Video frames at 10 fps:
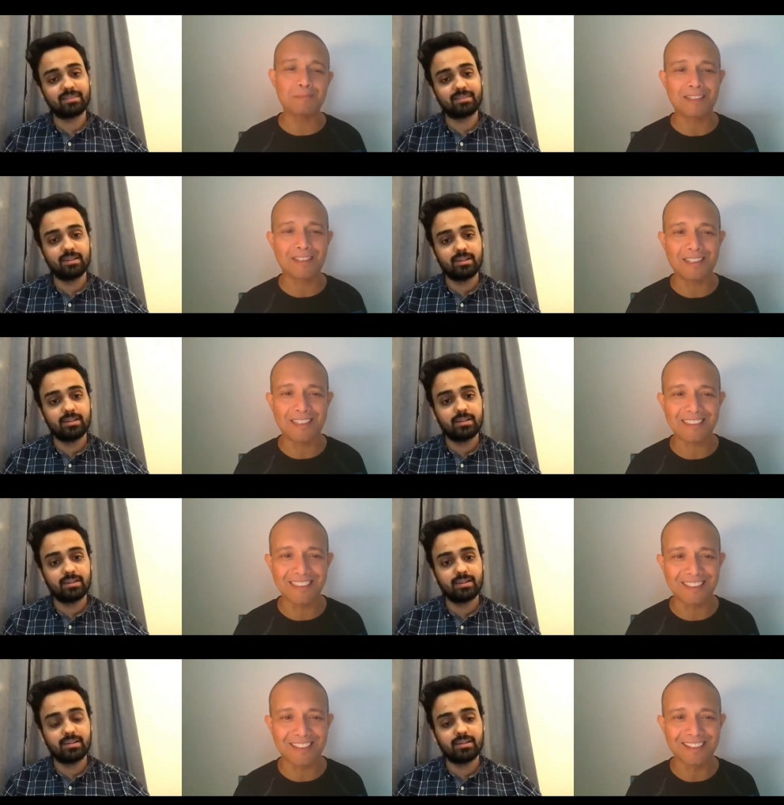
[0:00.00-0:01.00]
Speaker 1: better
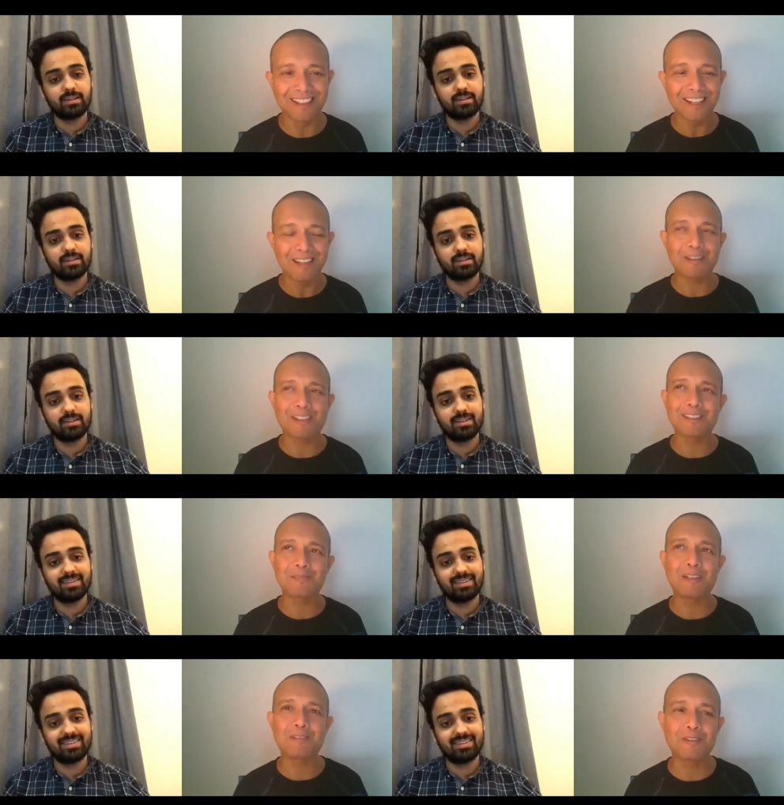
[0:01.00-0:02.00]
listener because
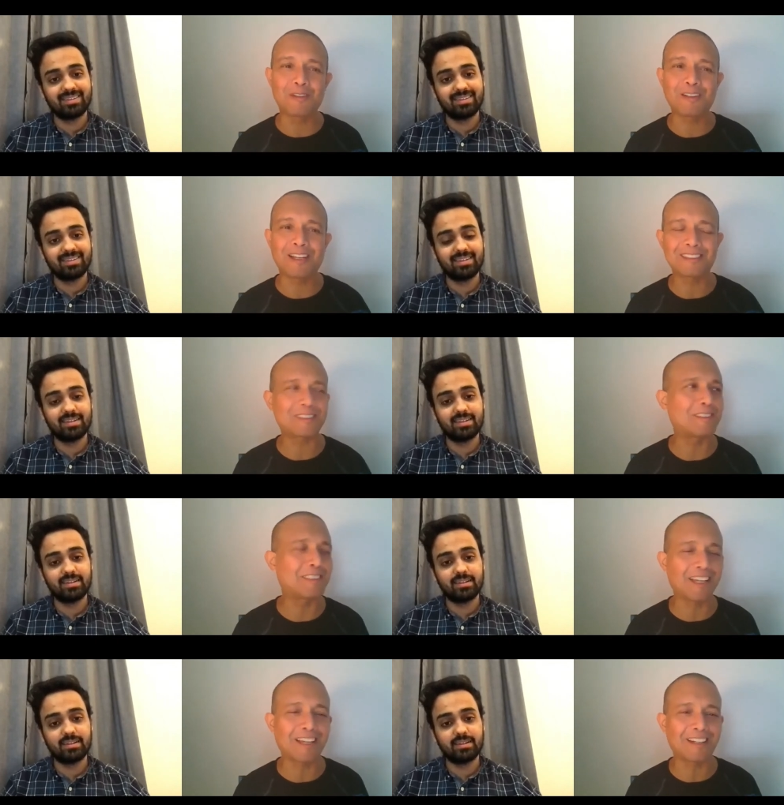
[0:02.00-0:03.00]
before I used to
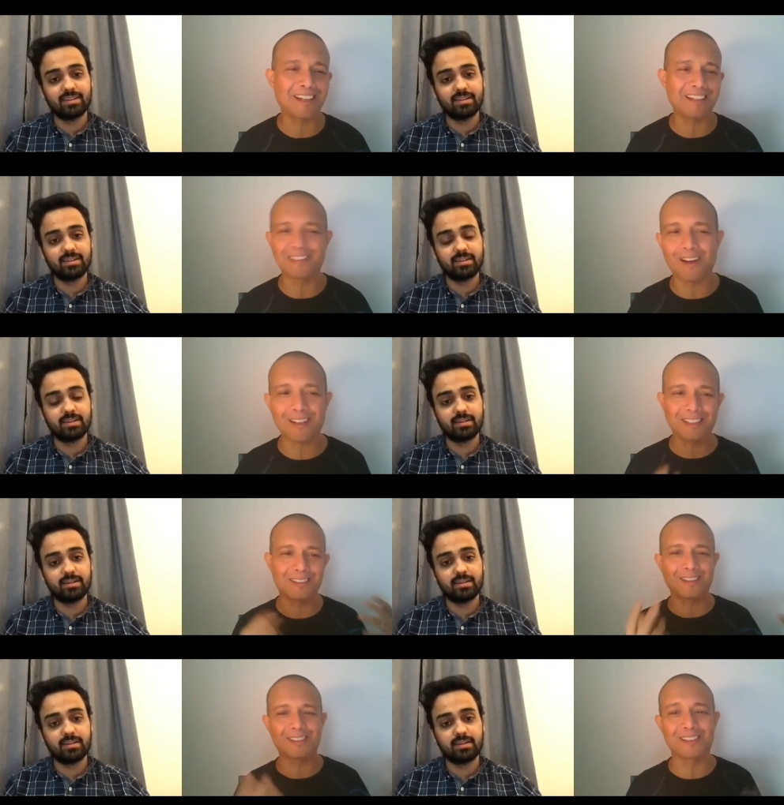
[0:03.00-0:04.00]
share and talk and
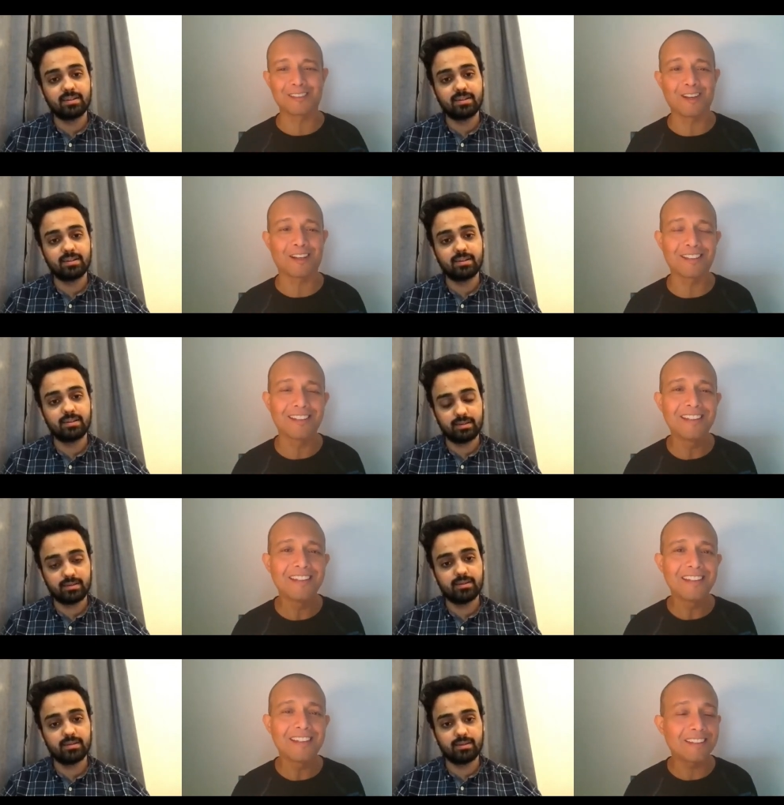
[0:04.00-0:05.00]
talk and talk.
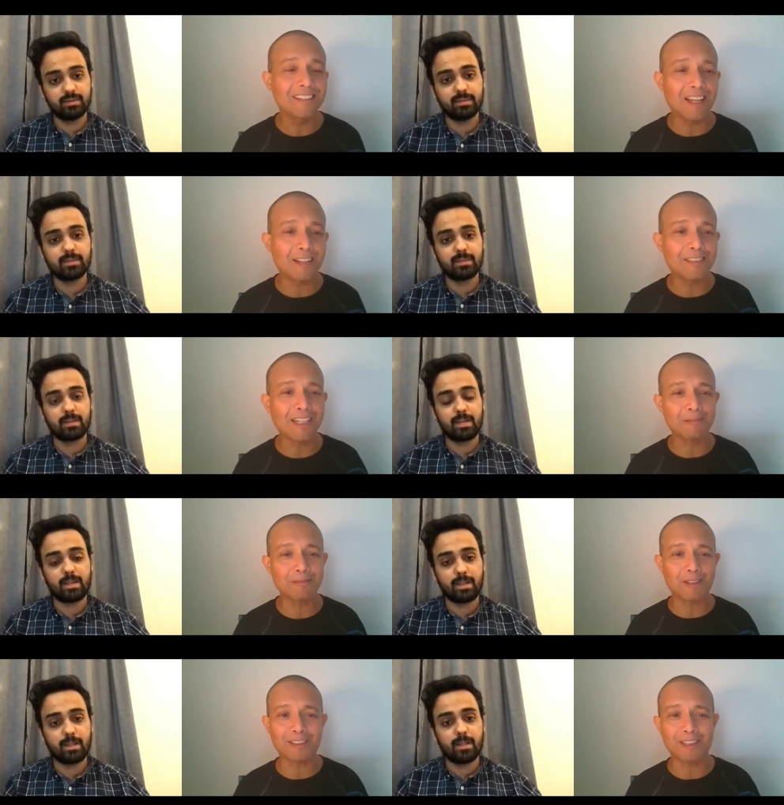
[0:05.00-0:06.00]
Now that I'm
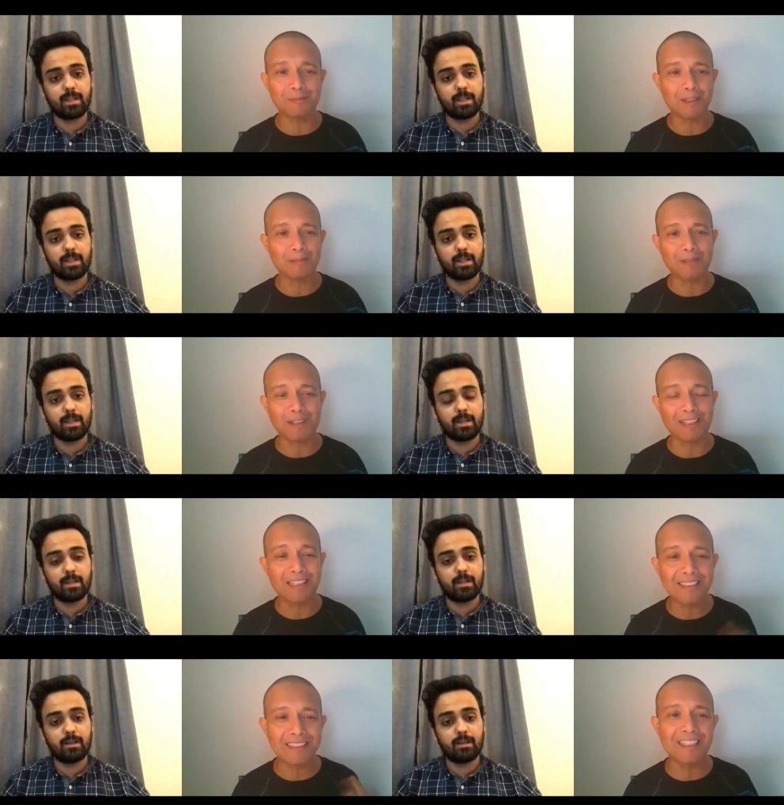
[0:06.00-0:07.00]
talking to people and
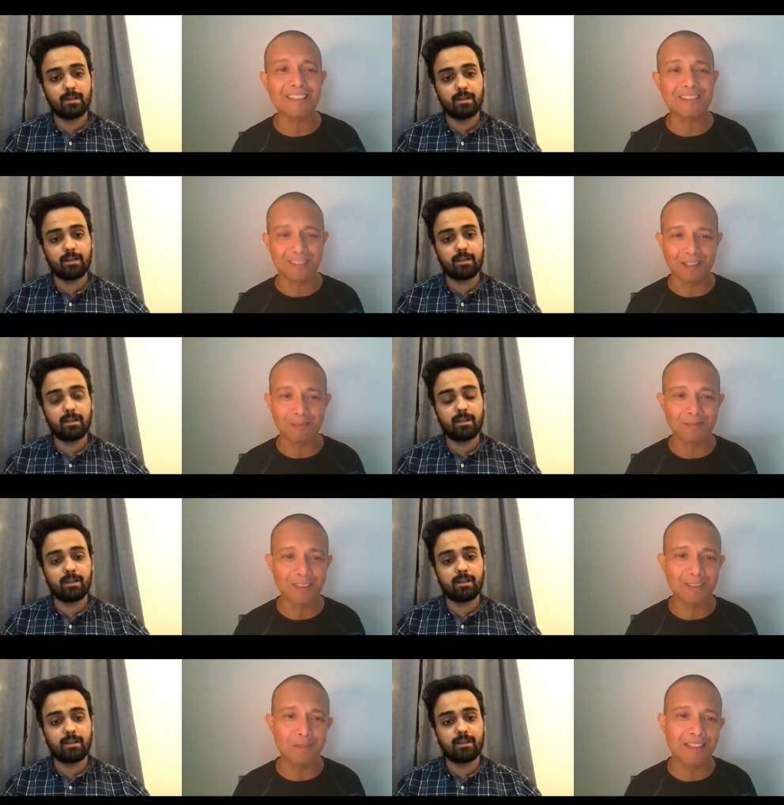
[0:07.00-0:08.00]
listening to them,
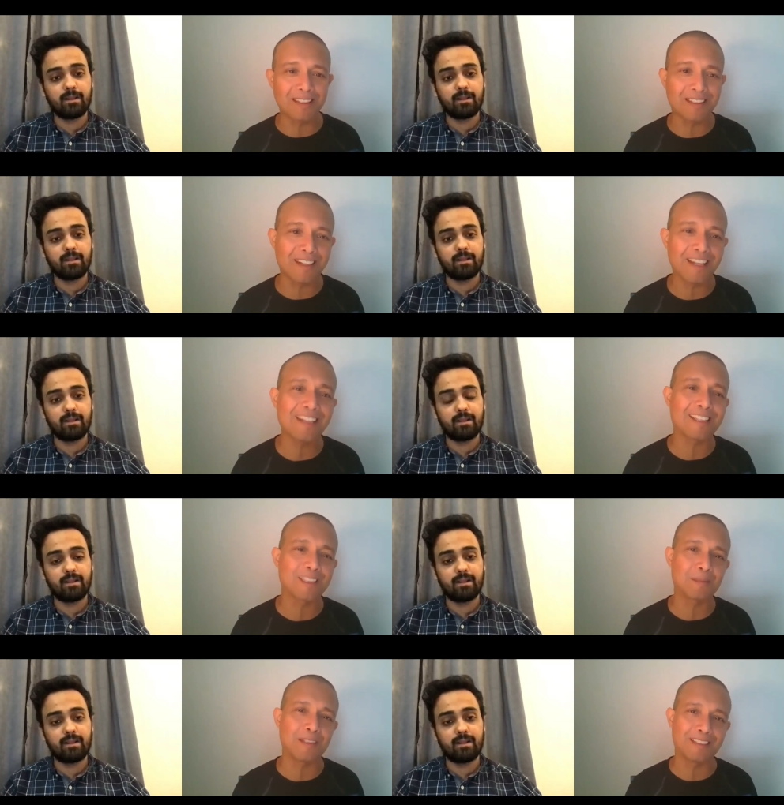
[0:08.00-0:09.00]
it's been a great
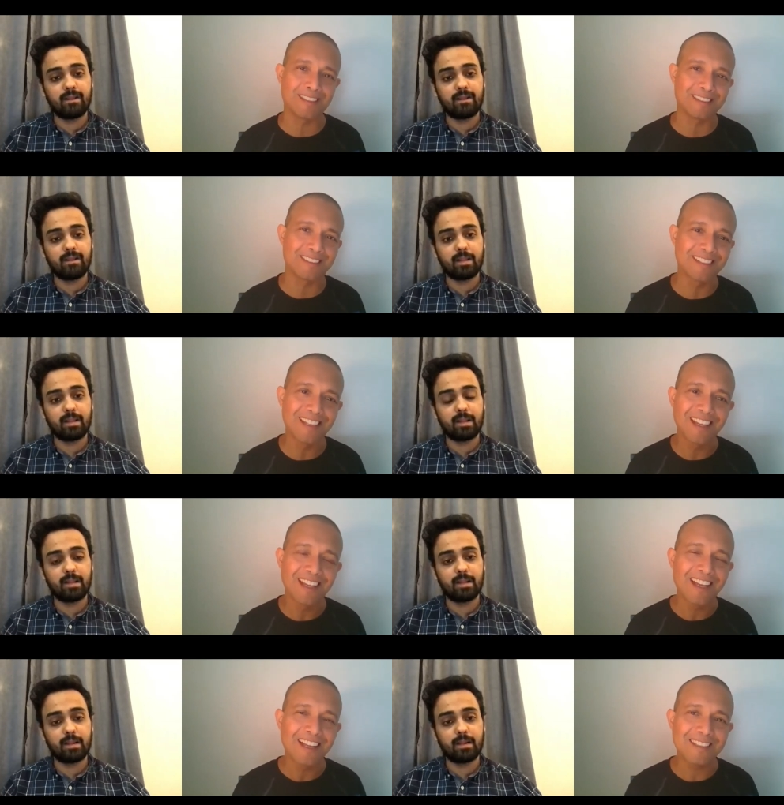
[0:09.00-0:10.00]
experience.
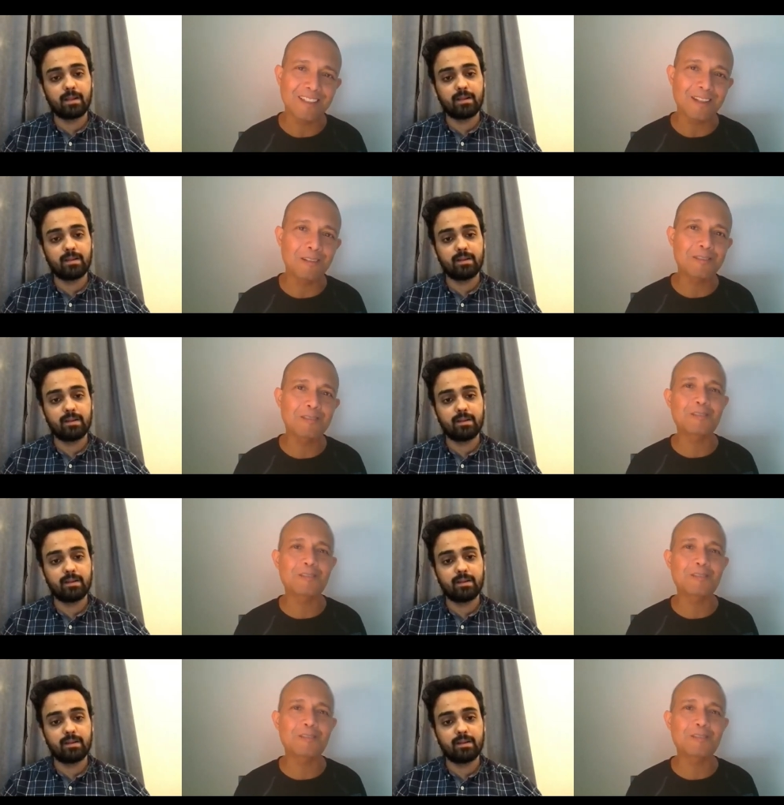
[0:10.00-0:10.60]
So,